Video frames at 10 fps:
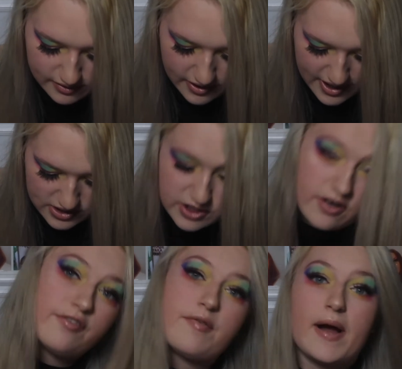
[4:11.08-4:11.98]
that I actually
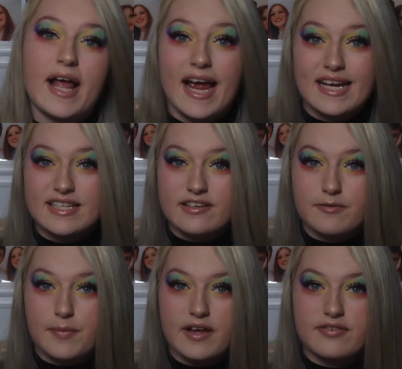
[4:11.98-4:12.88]
got for my
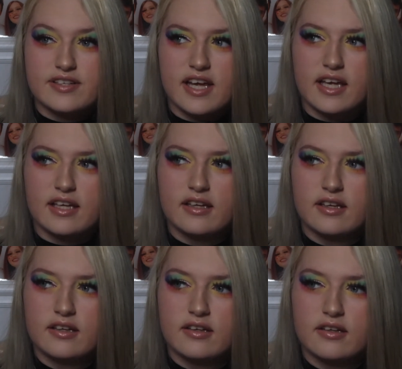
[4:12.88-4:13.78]
18th birthday.
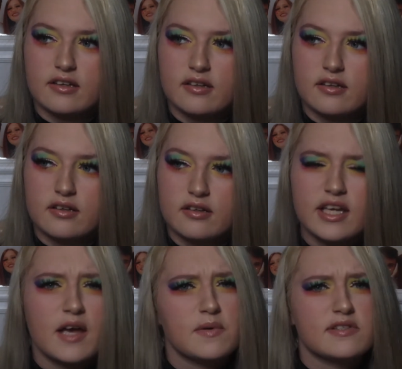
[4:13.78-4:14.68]

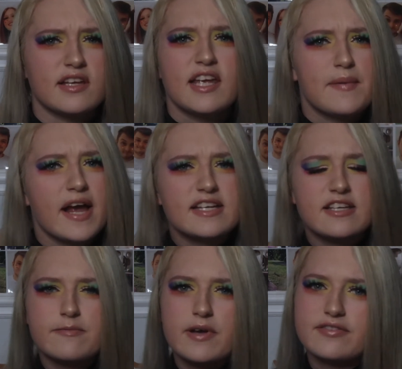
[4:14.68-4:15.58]
Yeah, it was my
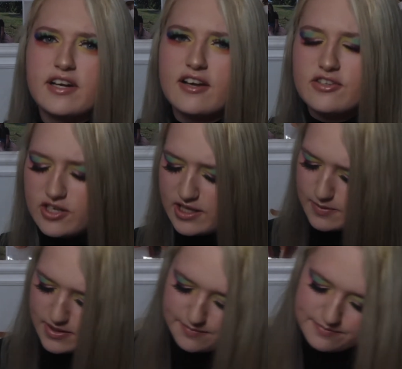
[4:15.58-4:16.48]
18th birthday last year, that
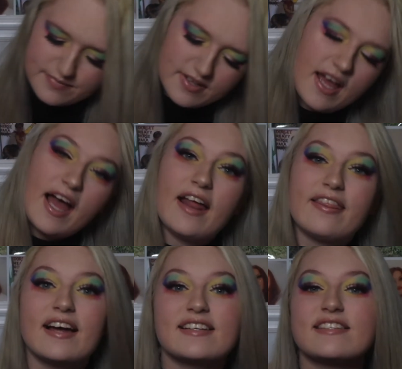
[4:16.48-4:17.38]
was it. And
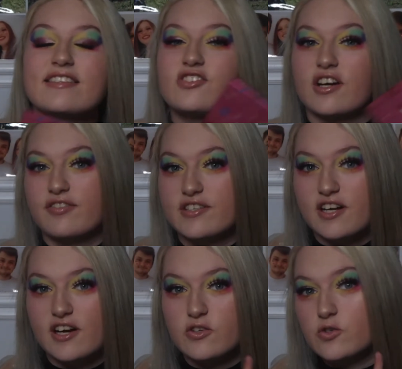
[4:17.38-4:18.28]
that is the Jeffree
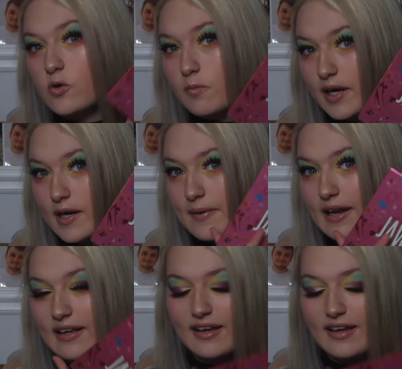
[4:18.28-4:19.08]
Star Jawbreaker palette.